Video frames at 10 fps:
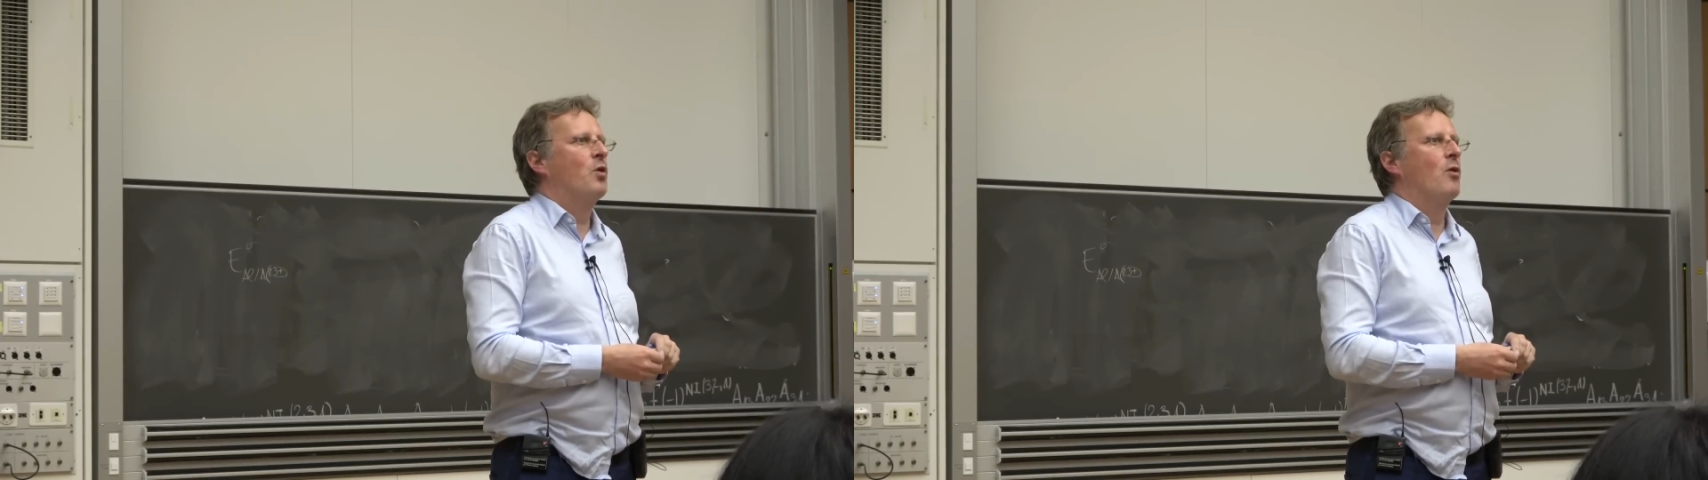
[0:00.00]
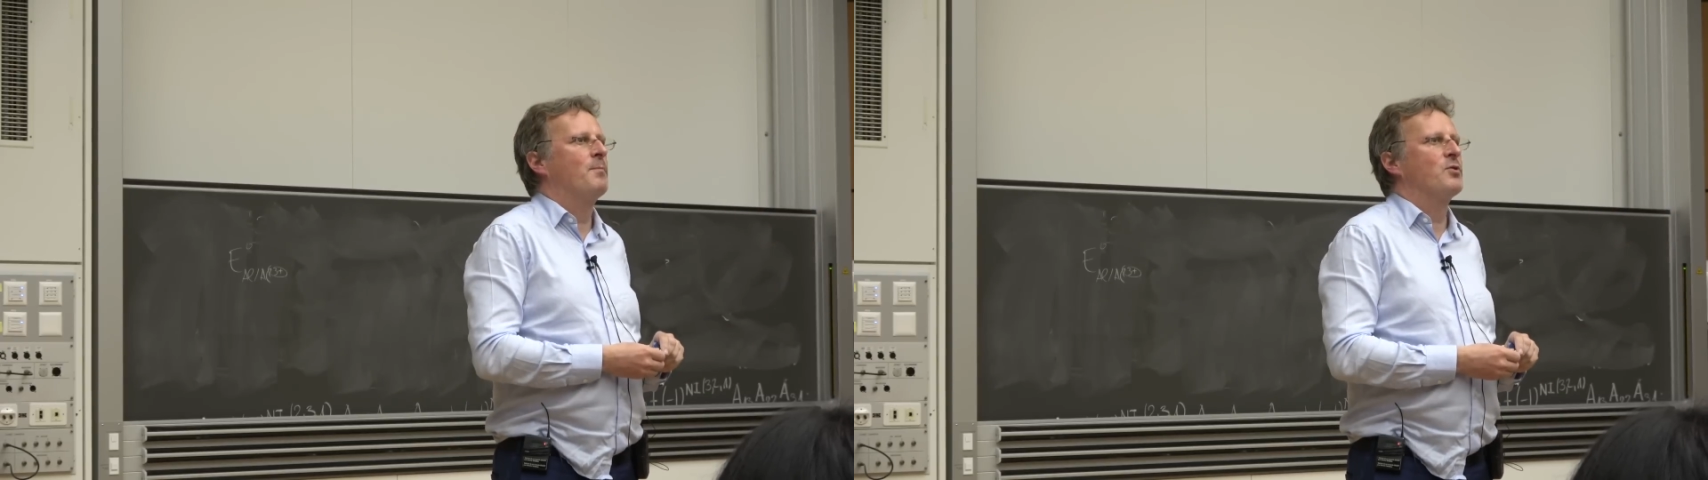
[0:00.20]

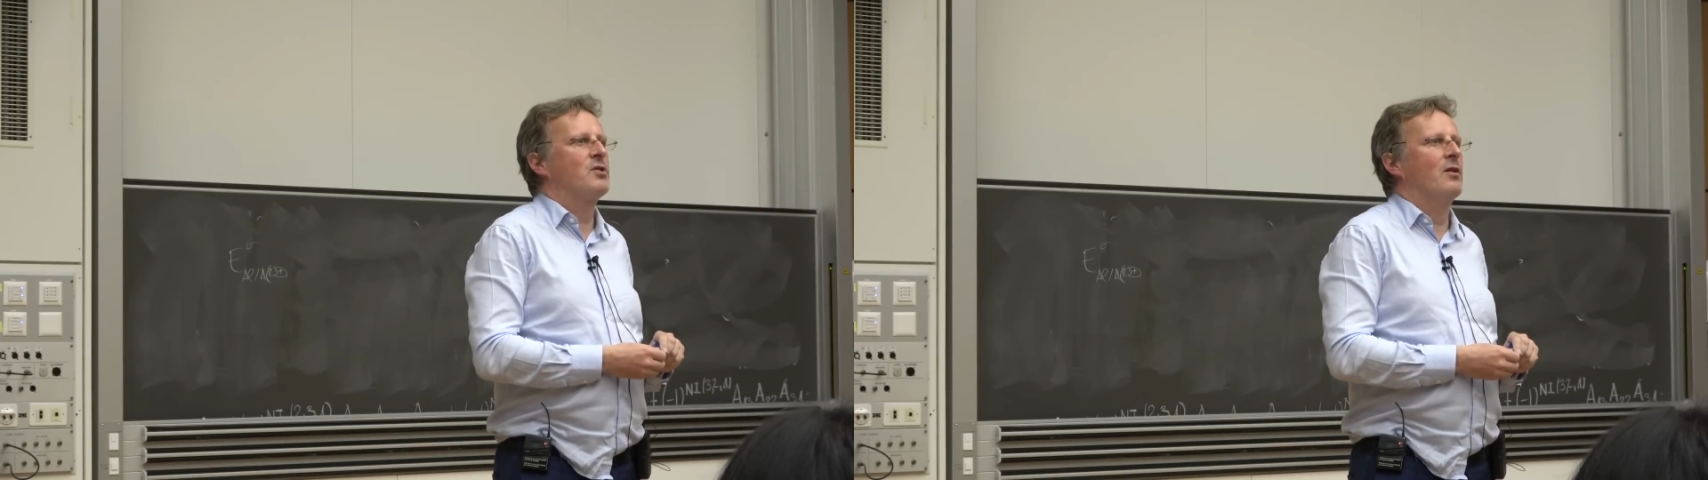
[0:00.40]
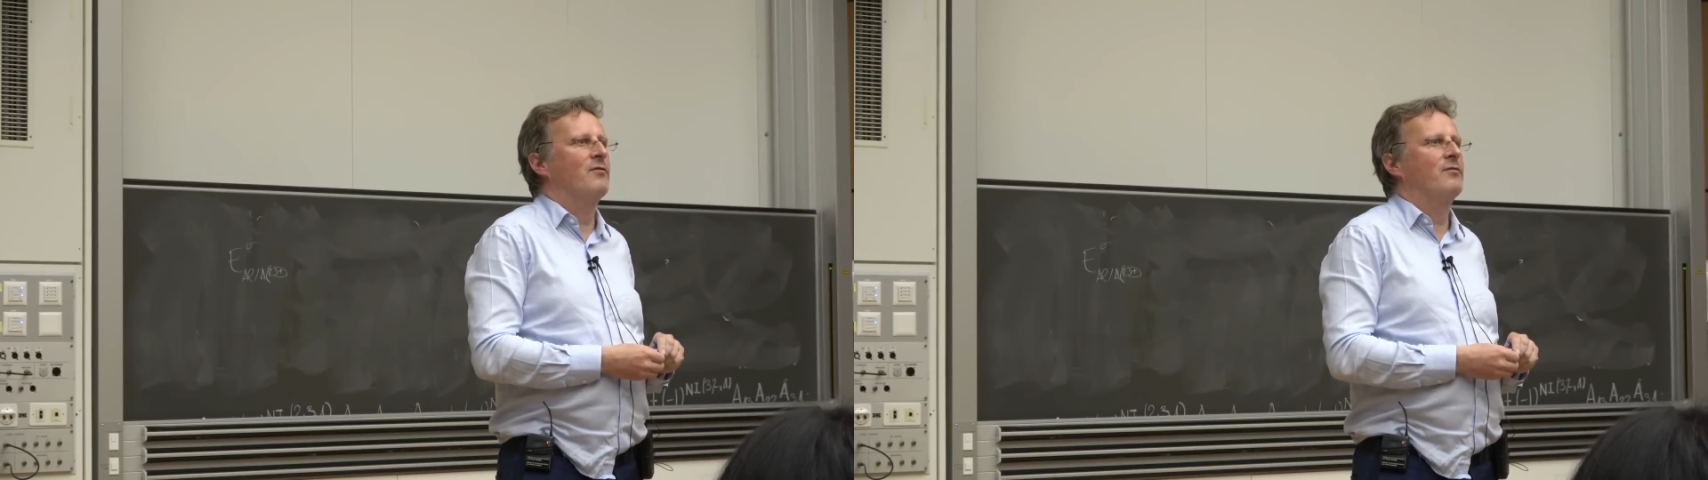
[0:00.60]

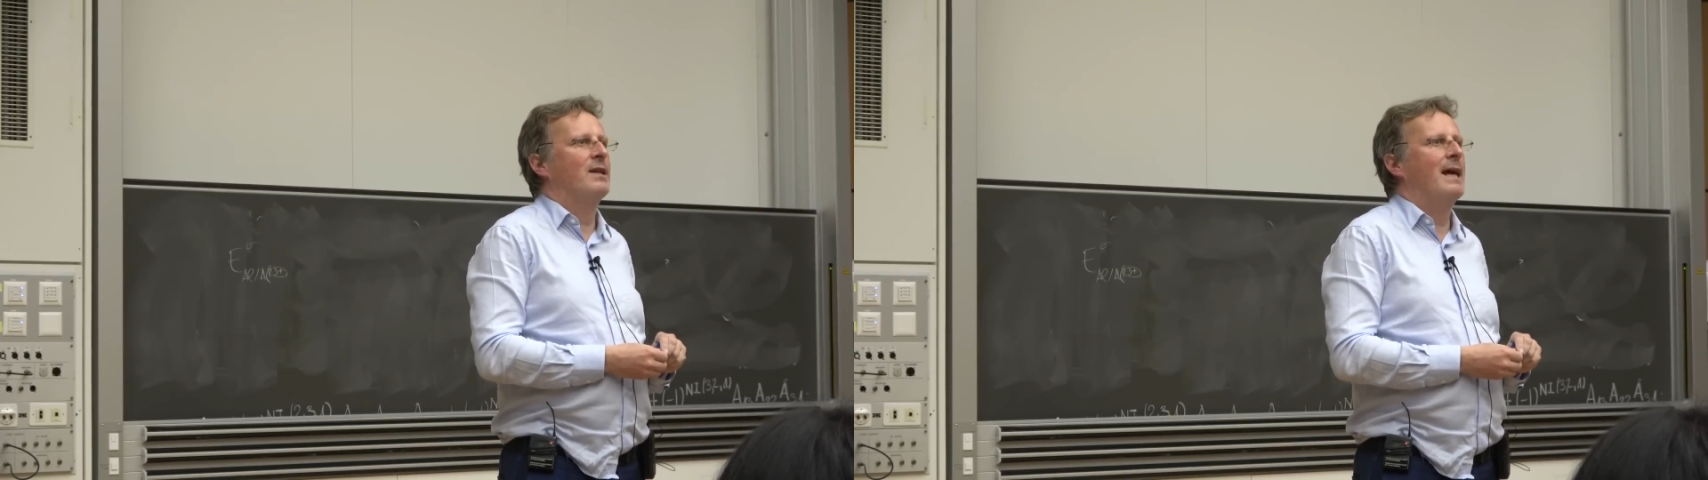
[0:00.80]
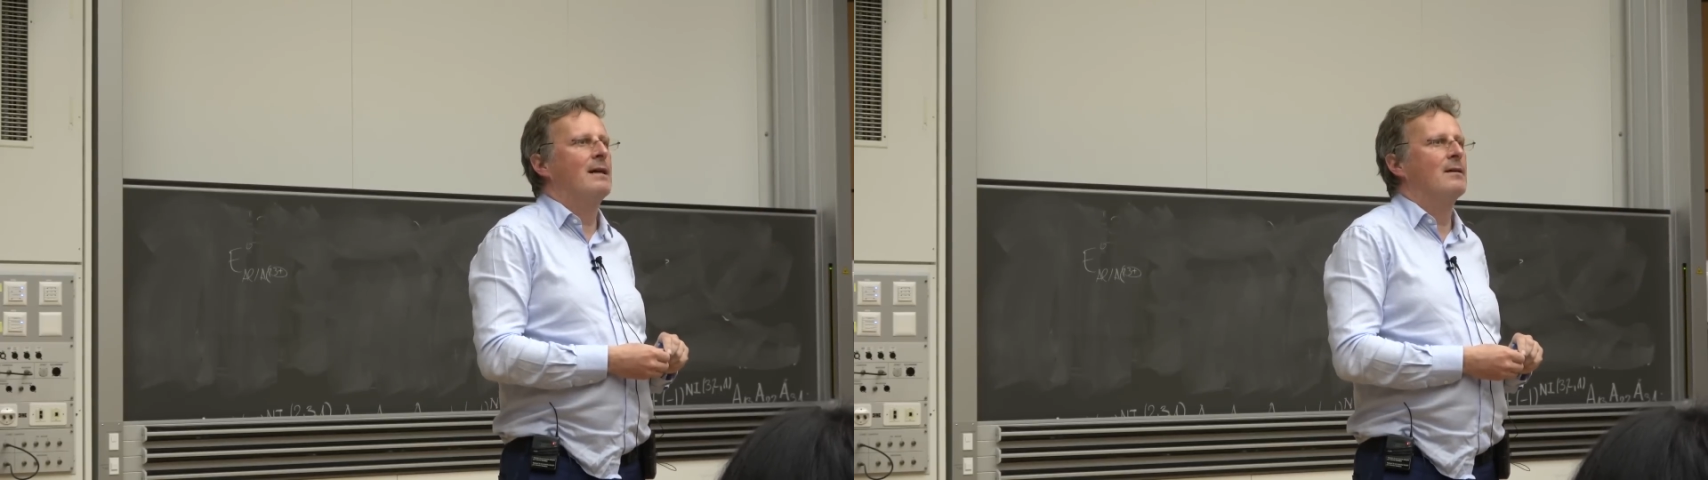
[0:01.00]
corpus of
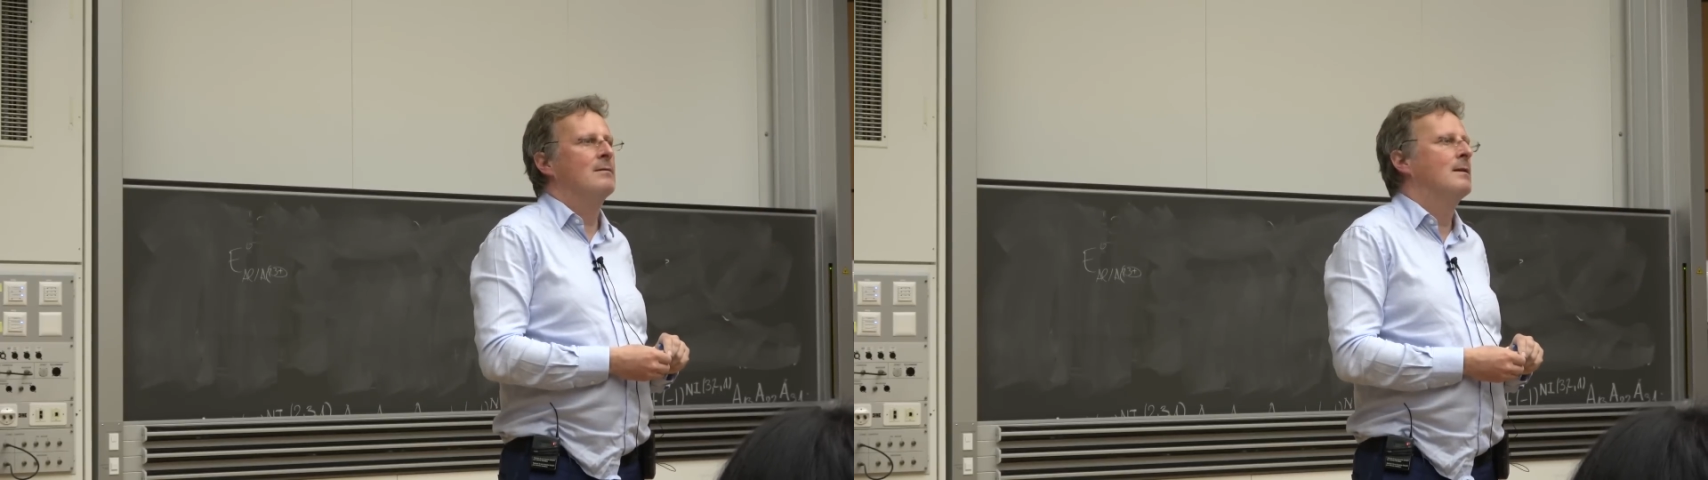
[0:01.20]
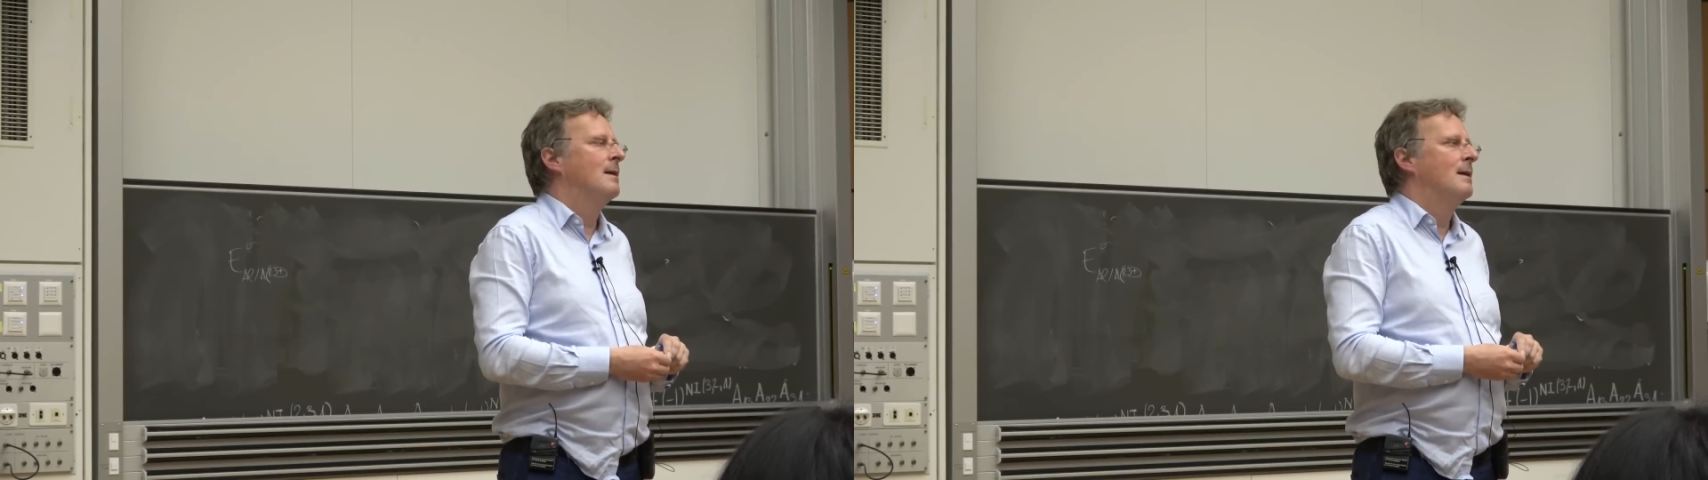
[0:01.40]
data,